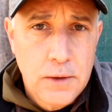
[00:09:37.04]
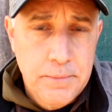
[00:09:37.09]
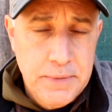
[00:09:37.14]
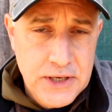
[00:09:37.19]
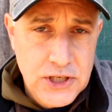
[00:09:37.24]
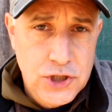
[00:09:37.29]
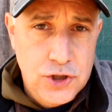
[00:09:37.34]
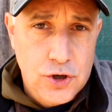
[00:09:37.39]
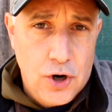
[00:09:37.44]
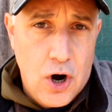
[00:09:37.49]

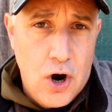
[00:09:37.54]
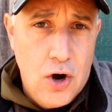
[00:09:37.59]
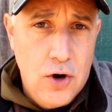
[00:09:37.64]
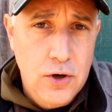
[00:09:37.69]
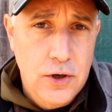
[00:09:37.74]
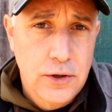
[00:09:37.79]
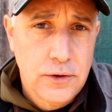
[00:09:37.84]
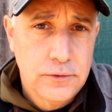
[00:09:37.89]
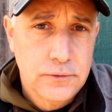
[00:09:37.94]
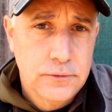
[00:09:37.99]
Be
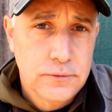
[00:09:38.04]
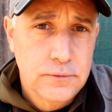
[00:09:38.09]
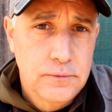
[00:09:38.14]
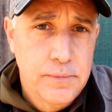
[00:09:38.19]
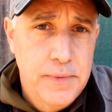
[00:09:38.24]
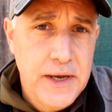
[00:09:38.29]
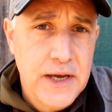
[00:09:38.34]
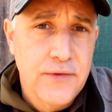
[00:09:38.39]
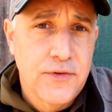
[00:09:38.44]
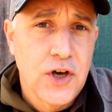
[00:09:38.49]
strong,
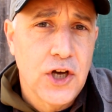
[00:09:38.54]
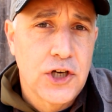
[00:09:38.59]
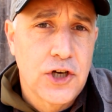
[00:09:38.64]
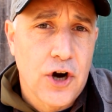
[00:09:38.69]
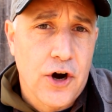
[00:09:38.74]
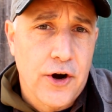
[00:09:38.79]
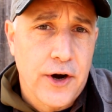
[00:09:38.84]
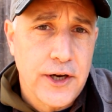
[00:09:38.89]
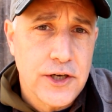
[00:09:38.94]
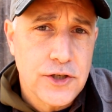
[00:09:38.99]
be of good
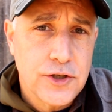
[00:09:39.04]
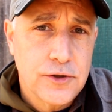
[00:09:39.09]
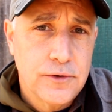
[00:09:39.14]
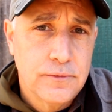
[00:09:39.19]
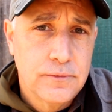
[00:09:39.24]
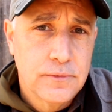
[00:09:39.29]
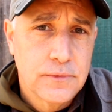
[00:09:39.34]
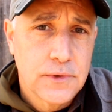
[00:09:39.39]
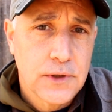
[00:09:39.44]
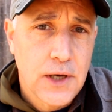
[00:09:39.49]
courage.
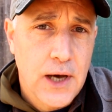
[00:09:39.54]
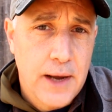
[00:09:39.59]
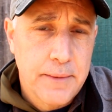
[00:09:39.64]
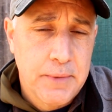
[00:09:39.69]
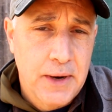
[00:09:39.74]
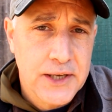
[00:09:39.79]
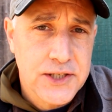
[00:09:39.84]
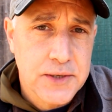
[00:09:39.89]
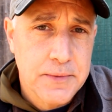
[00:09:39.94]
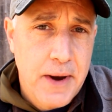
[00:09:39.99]

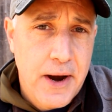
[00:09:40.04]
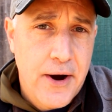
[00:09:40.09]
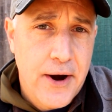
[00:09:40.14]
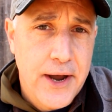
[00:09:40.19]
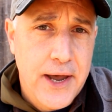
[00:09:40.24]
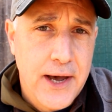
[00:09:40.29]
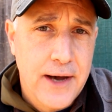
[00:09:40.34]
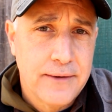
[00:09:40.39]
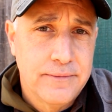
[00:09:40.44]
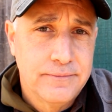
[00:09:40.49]
God bless
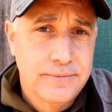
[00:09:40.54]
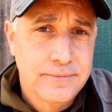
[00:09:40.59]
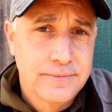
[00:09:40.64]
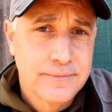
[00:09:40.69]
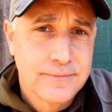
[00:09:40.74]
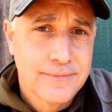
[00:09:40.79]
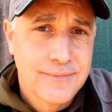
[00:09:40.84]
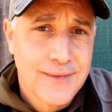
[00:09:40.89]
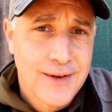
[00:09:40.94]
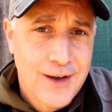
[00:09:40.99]
America.
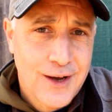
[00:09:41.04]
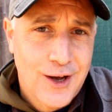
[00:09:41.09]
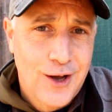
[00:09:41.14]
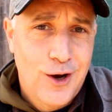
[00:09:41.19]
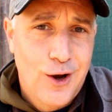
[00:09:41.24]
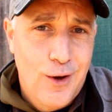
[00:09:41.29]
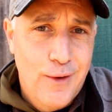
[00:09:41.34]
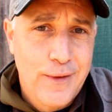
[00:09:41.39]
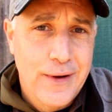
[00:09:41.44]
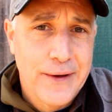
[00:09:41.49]

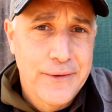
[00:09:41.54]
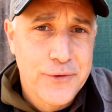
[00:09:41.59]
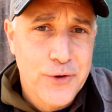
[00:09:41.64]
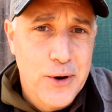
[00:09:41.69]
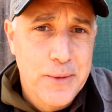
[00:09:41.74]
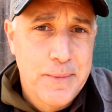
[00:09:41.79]
Long live the